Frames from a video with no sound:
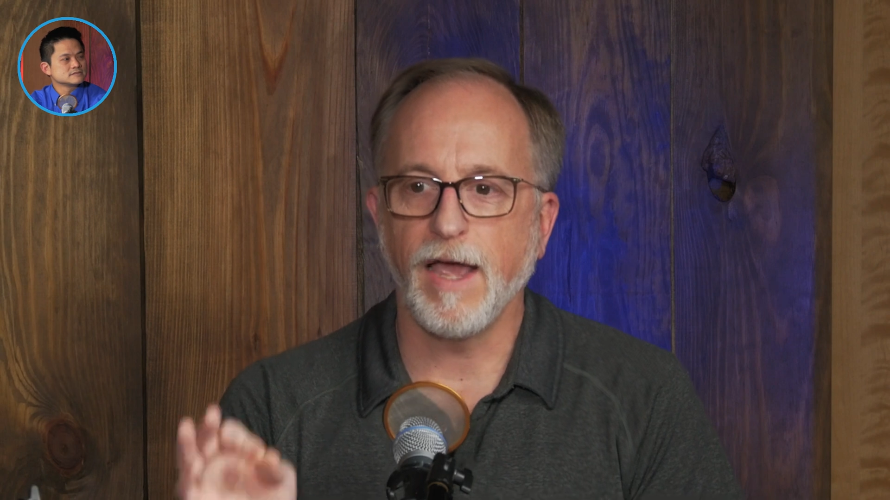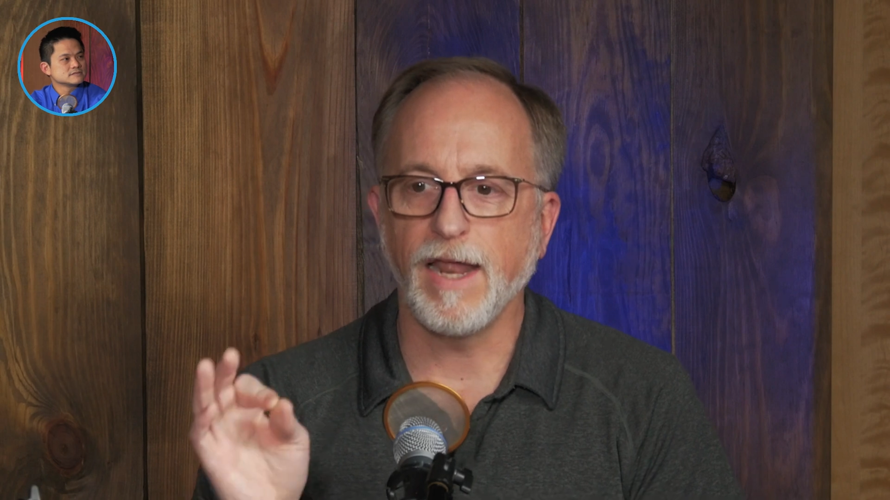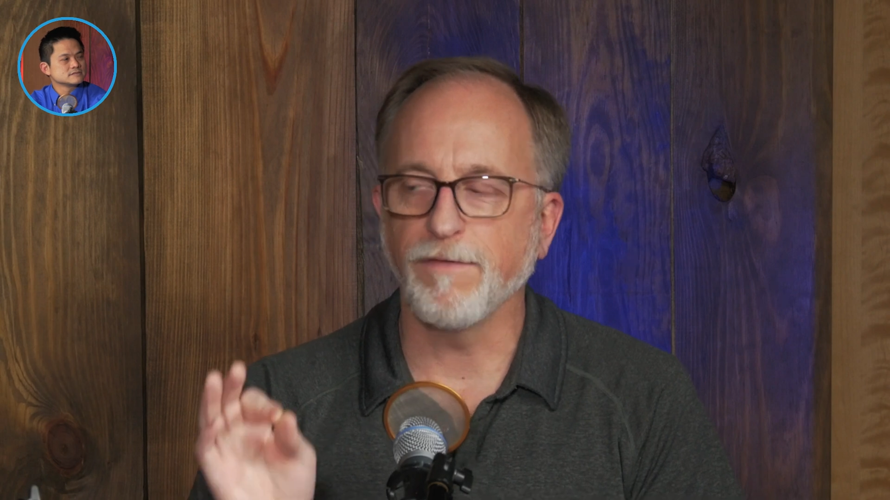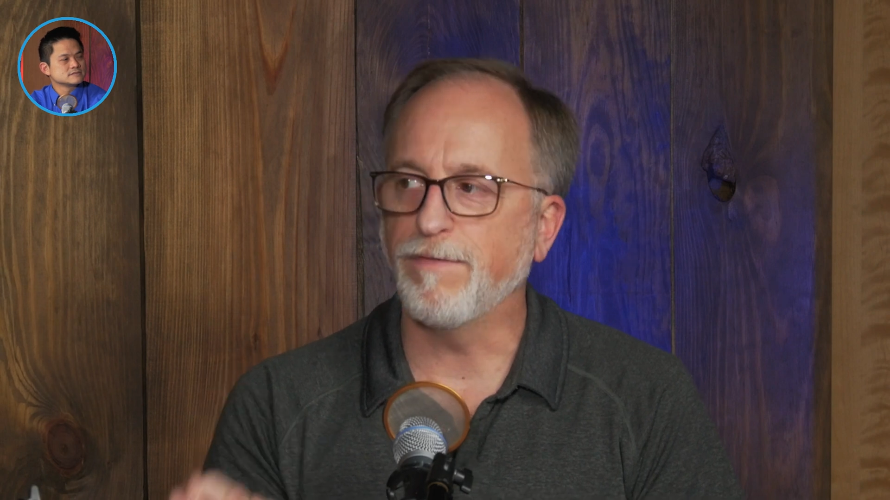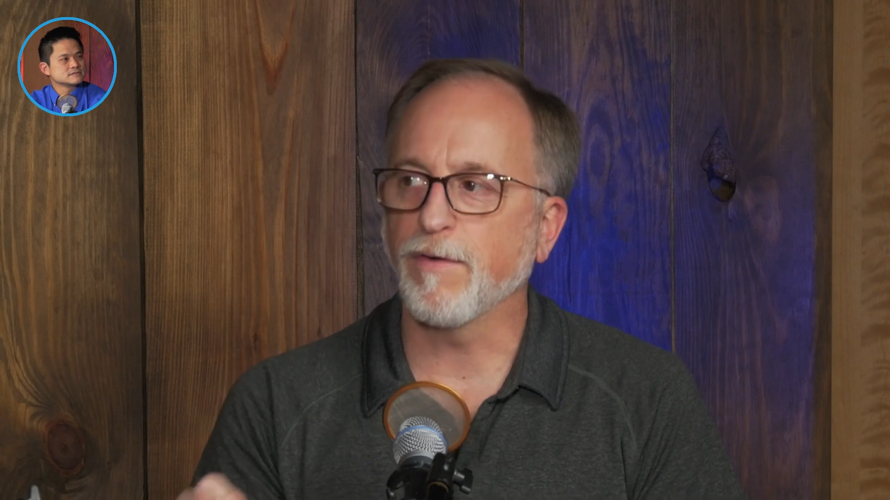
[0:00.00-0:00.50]

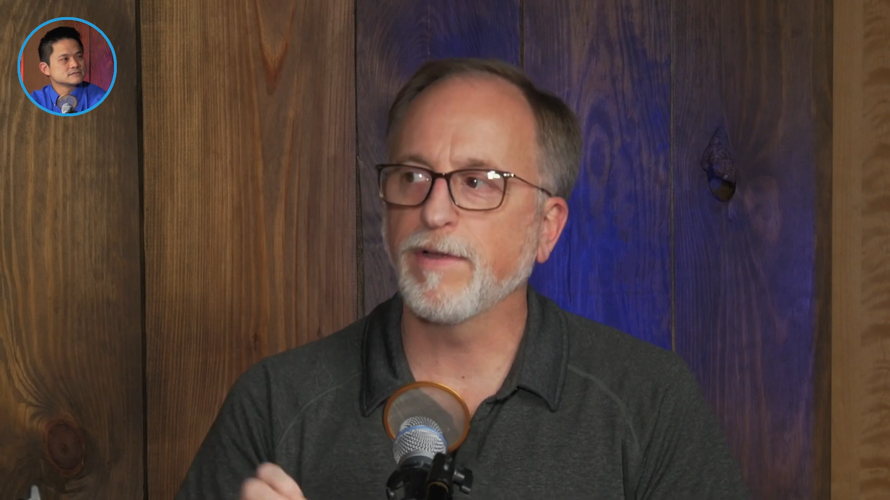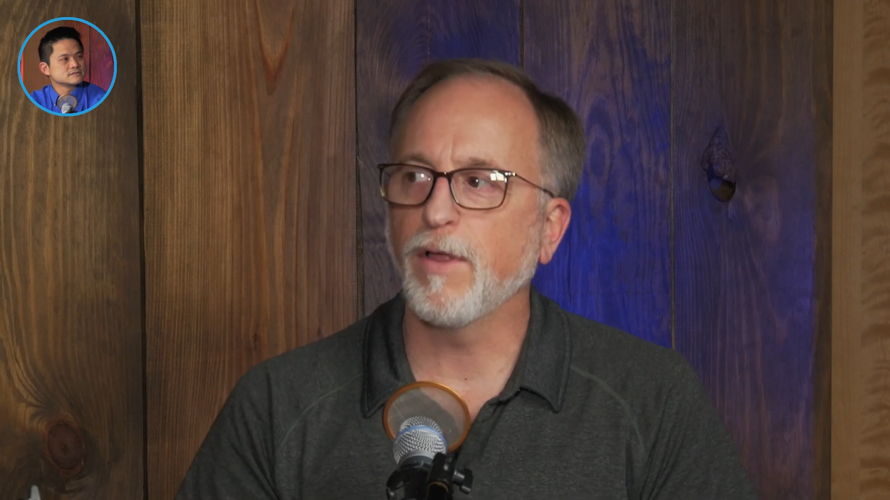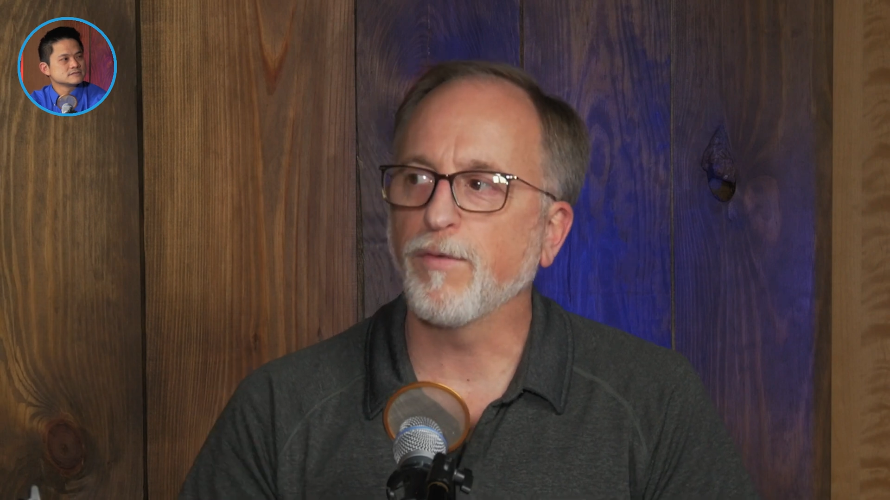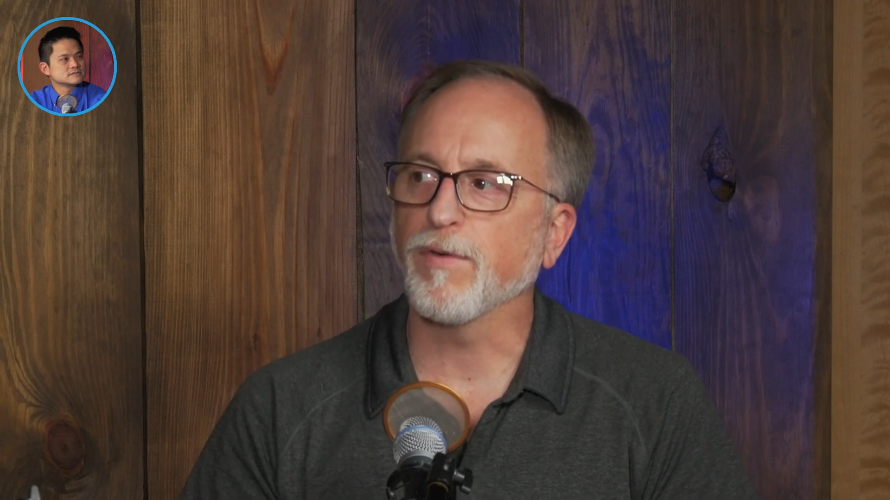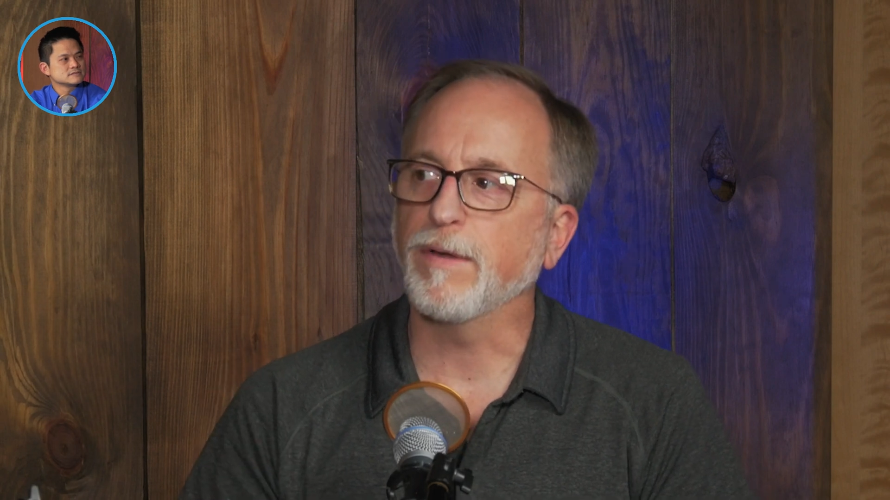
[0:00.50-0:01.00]
at a very
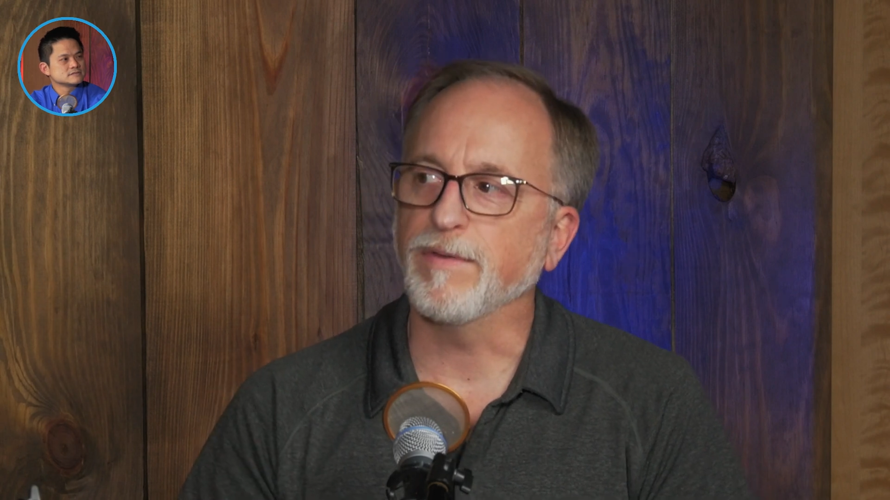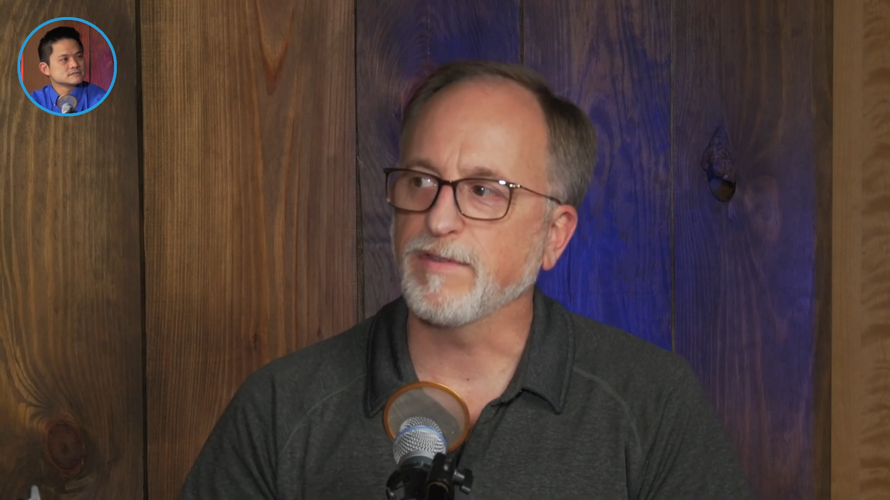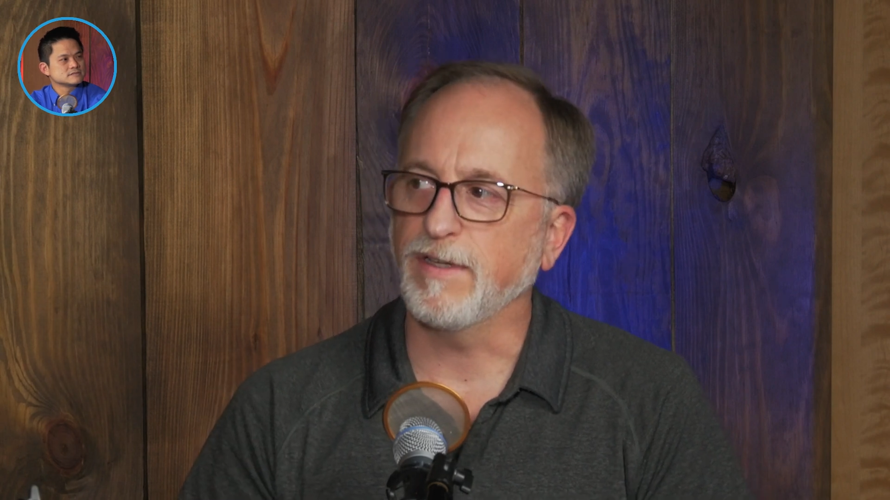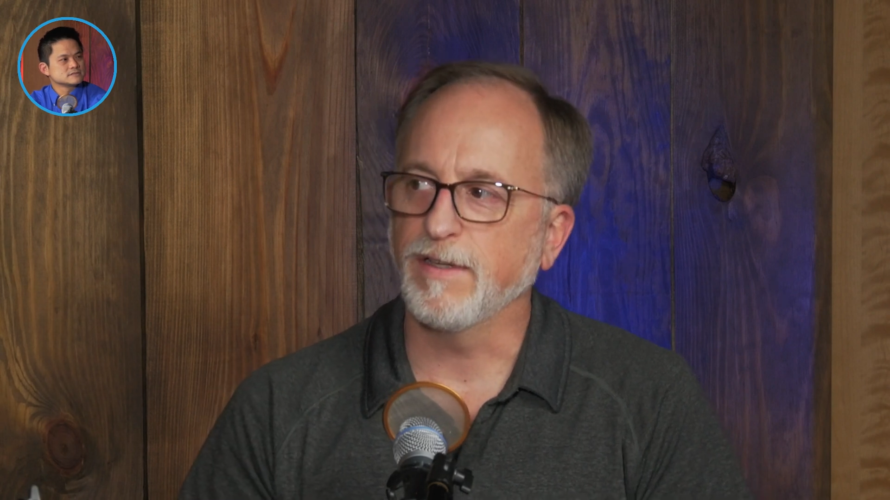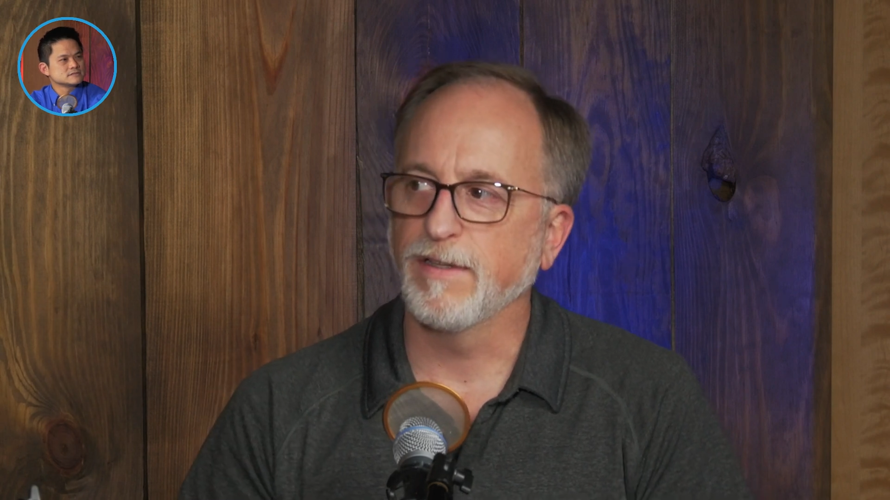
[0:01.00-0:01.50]
low
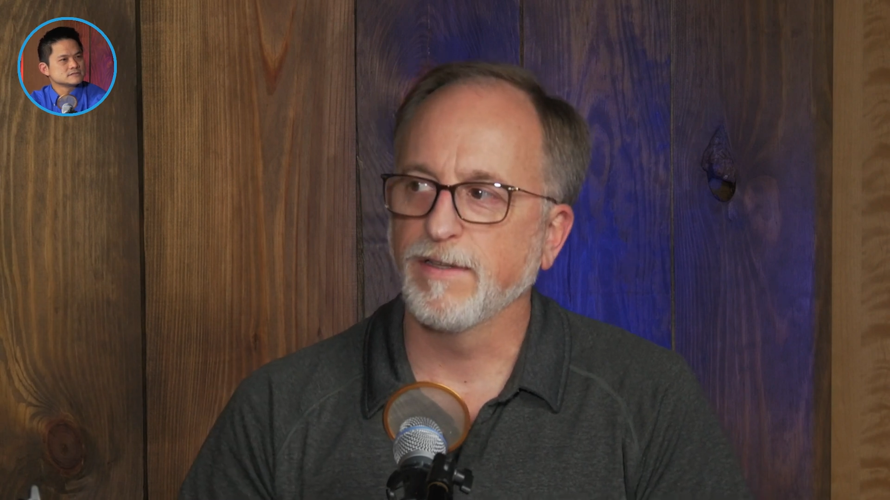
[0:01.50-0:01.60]
frequency.